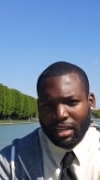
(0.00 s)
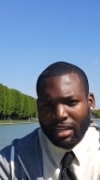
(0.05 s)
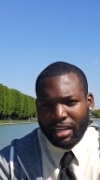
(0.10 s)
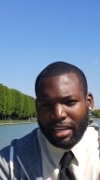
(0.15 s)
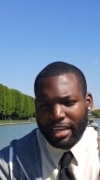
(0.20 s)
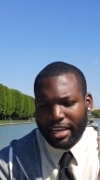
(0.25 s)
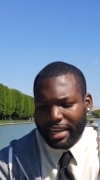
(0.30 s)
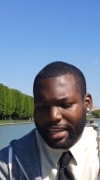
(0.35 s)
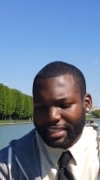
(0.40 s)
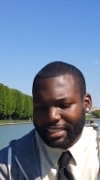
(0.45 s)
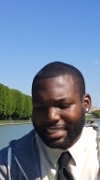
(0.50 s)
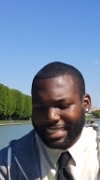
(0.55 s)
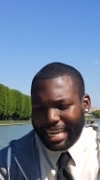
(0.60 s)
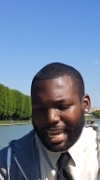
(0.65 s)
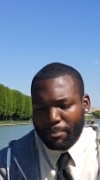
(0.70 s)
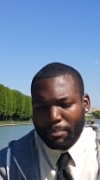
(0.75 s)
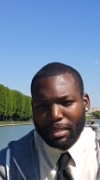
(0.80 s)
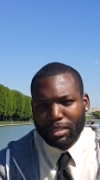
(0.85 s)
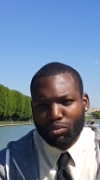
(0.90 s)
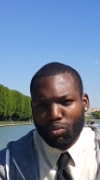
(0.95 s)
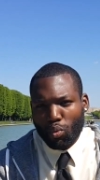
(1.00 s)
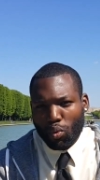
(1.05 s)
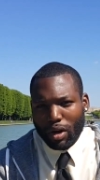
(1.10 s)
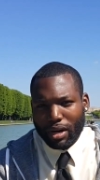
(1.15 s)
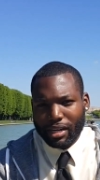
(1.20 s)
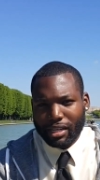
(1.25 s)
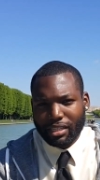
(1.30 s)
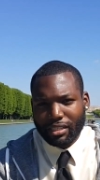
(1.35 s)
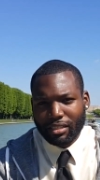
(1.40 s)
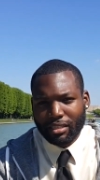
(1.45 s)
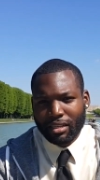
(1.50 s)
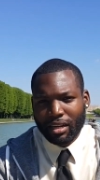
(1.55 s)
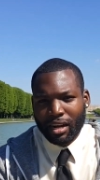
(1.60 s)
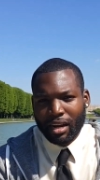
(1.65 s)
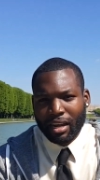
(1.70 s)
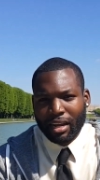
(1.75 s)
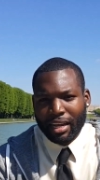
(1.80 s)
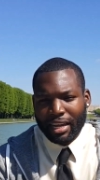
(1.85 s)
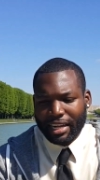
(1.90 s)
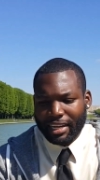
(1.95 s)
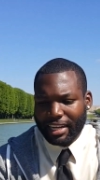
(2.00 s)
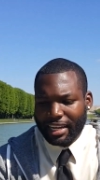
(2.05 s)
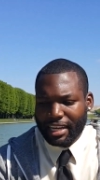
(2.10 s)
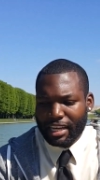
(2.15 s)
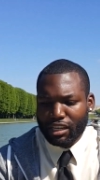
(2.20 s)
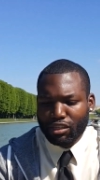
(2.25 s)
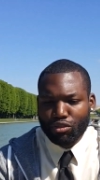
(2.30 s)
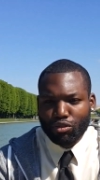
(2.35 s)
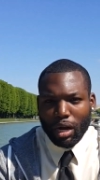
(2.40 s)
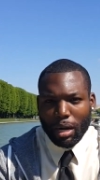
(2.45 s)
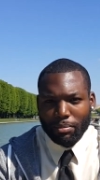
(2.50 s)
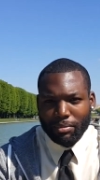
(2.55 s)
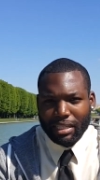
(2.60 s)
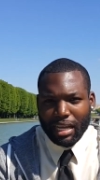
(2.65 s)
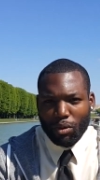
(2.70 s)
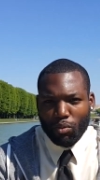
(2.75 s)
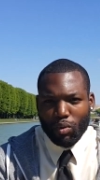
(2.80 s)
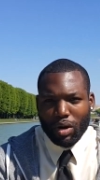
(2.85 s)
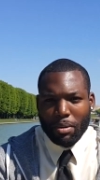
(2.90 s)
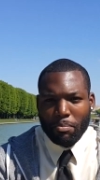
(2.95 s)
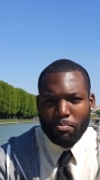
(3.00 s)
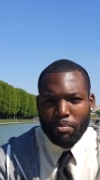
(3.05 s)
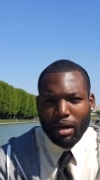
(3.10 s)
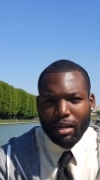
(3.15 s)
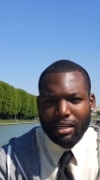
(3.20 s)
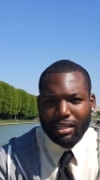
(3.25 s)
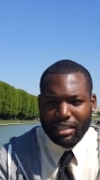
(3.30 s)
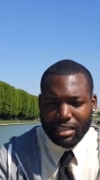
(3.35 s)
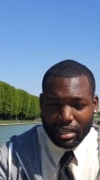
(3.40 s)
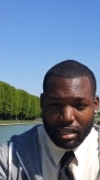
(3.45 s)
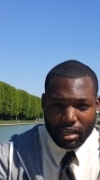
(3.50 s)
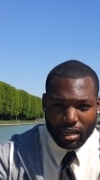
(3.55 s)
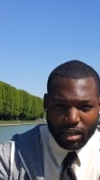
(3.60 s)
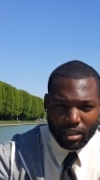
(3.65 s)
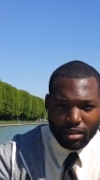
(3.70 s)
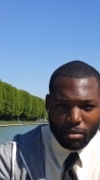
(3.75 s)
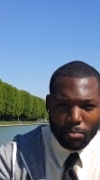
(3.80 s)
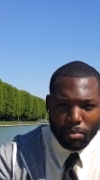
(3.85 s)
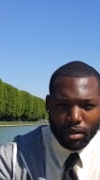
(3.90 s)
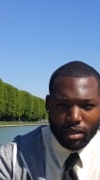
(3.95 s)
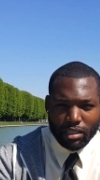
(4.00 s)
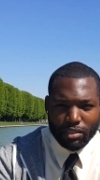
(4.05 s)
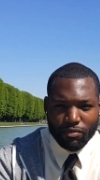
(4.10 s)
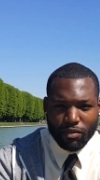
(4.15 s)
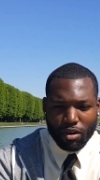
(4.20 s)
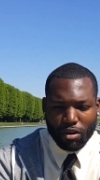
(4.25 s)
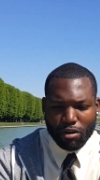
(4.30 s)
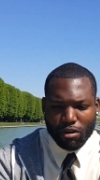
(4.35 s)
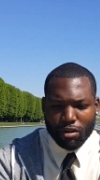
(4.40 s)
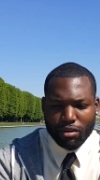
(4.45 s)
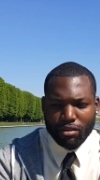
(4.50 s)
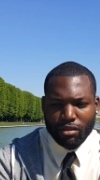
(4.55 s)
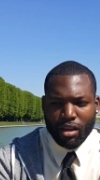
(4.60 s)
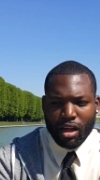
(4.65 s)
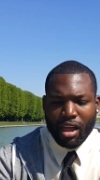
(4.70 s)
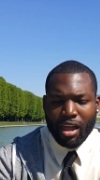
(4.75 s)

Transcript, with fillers: he examines one, and then he drops that one bullet and the other bullets fall.